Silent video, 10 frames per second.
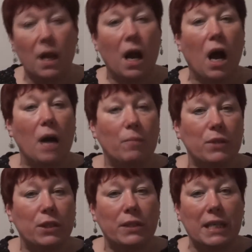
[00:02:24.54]
I
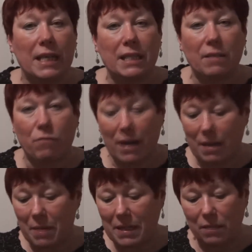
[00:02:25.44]
produce a list of
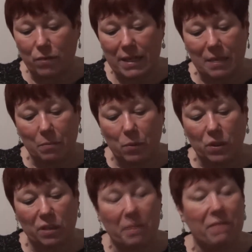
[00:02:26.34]
recommended reading books
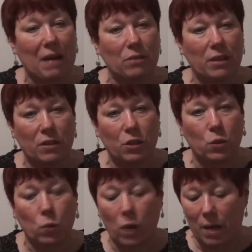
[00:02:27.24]
to be found in the
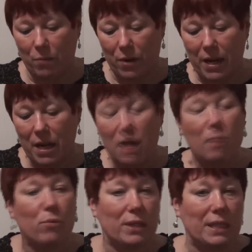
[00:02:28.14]
school library,
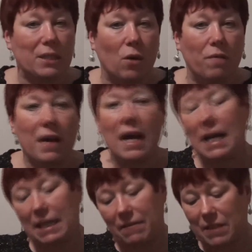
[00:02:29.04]
print it off
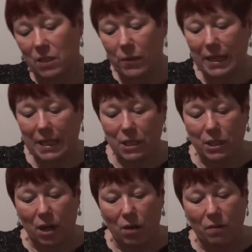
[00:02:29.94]
and give it to English
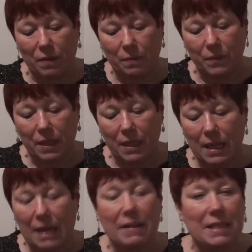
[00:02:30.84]
staff.
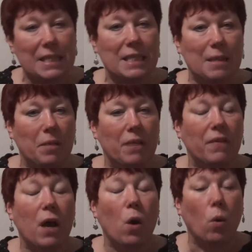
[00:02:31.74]
This is something
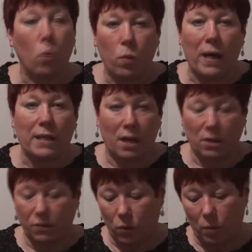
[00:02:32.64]
they're always
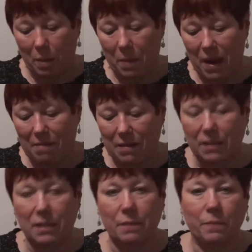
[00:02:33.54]
asked for by
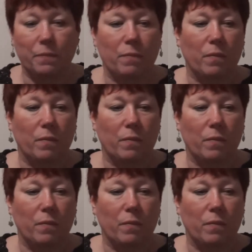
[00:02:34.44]
parents.